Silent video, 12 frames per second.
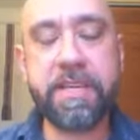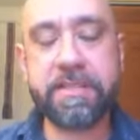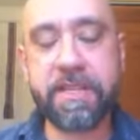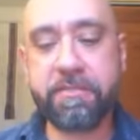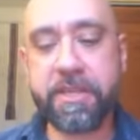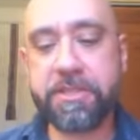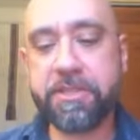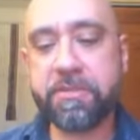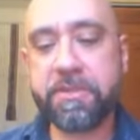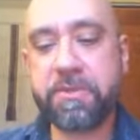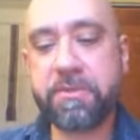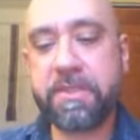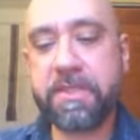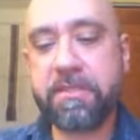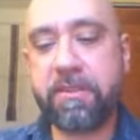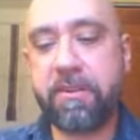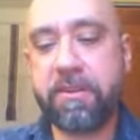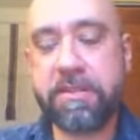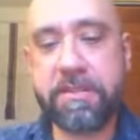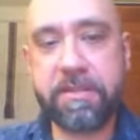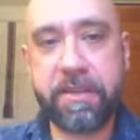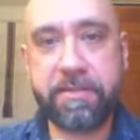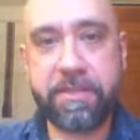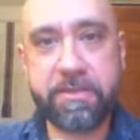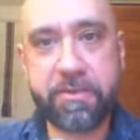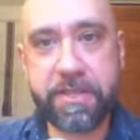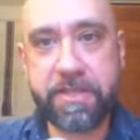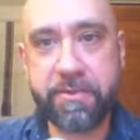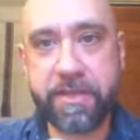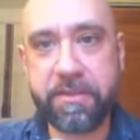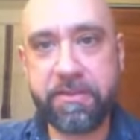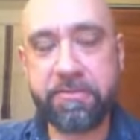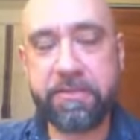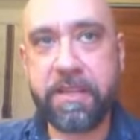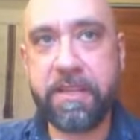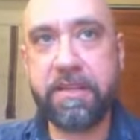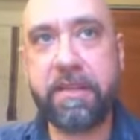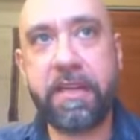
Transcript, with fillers: as I mentioned, was released August 11th, 2023,